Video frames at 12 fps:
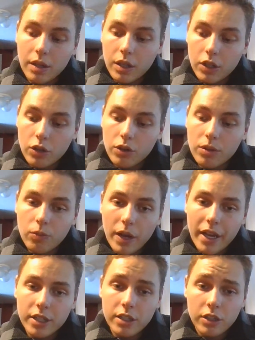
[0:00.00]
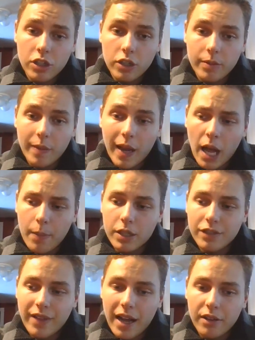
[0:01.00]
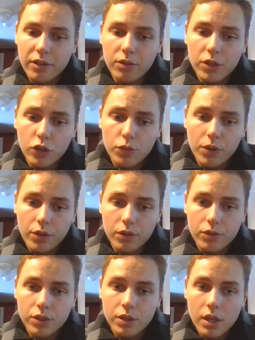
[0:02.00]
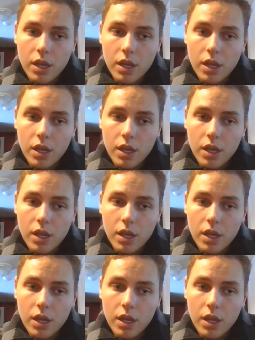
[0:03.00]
Your wage is determined by how much value you produce.